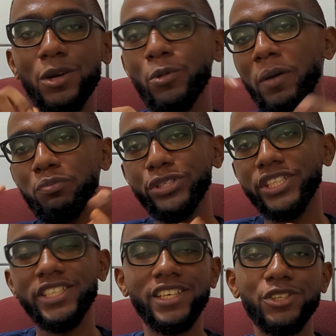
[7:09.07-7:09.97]
we
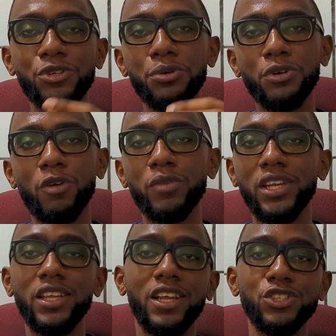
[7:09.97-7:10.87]
appreciated you
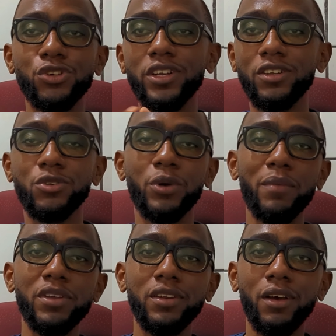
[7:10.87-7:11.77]
coming in and joining on the
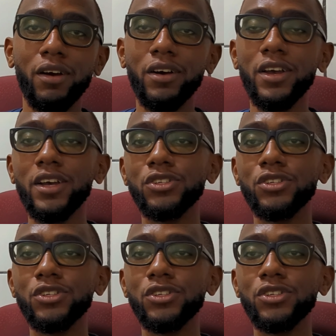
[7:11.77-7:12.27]
webinar.